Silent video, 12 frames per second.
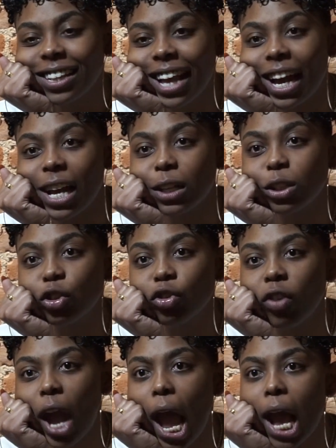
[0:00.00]
That's
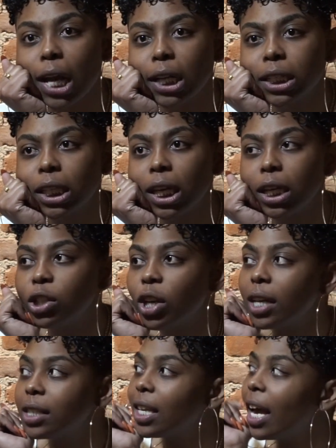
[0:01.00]
crazy.
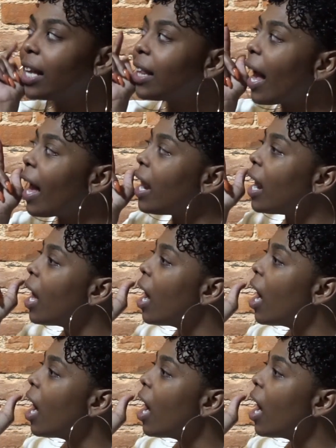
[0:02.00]
Just like that